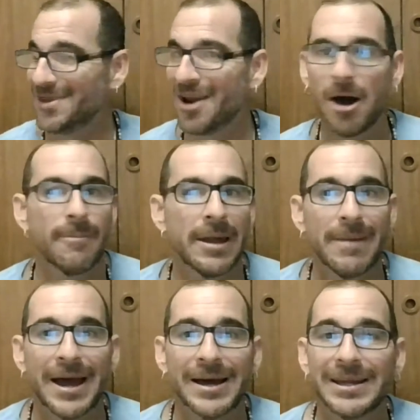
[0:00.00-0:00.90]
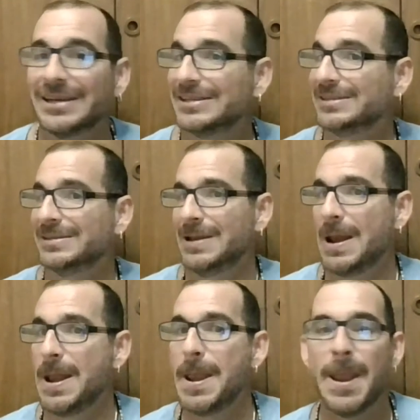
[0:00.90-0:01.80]
not my bag. It is
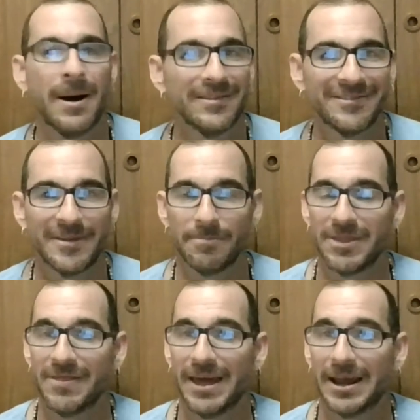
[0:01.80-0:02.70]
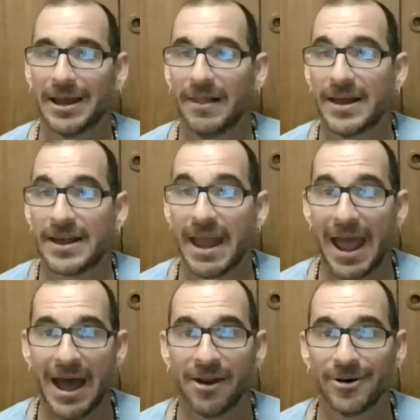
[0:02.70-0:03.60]
not something that I like
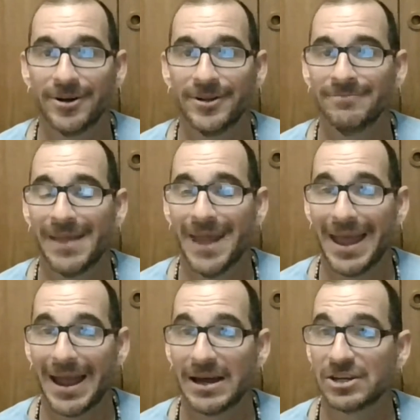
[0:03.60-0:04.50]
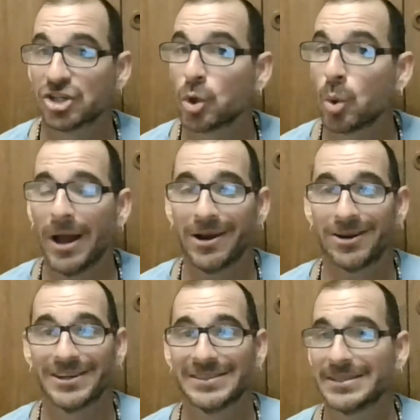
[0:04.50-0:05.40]
at all. And quite
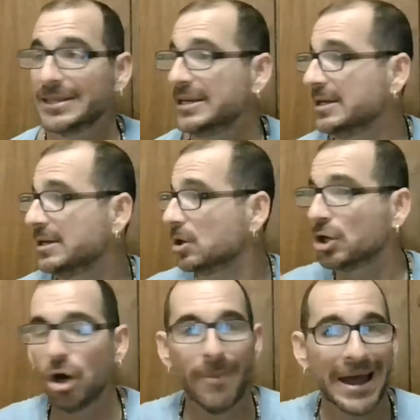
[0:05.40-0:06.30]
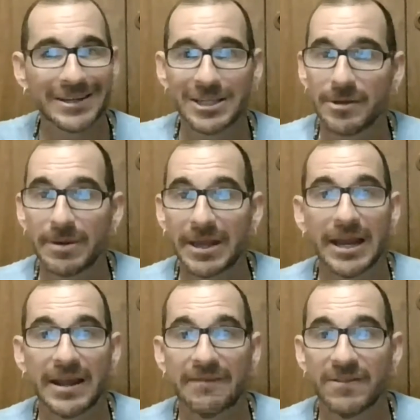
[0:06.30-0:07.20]
honestly, go back to the
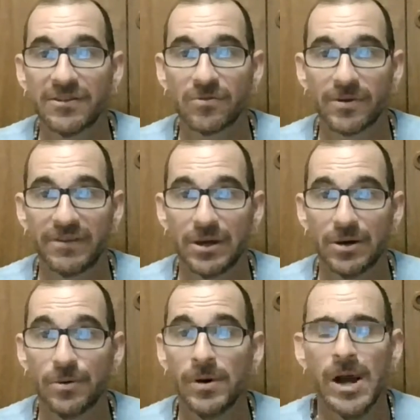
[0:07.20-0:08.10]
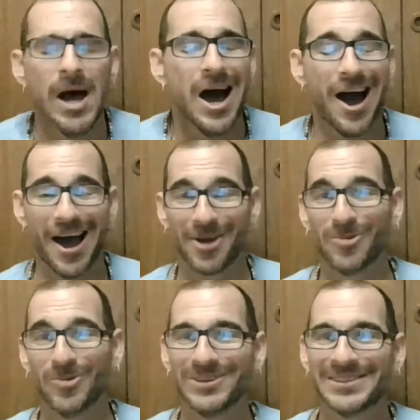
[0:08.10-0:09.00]
beginning of this review. I
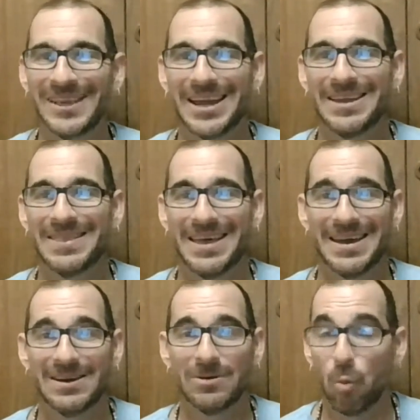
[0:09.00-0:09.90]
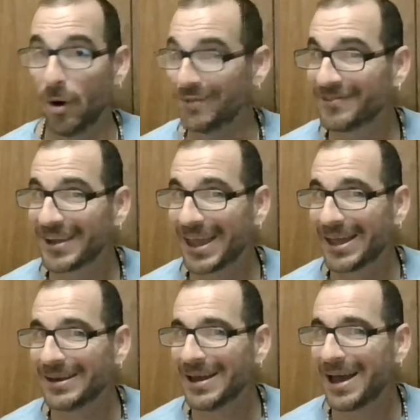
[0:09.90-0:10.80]
will say that once
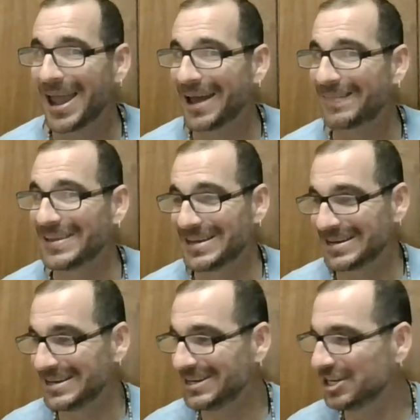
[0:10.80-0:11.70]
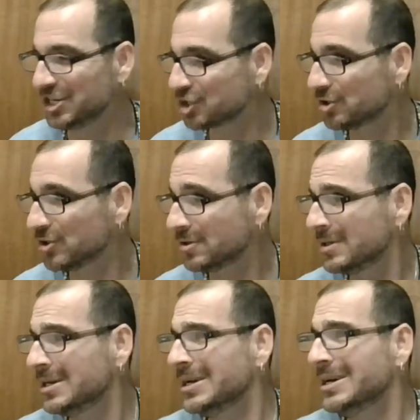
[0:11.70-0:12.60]
again, I had the initial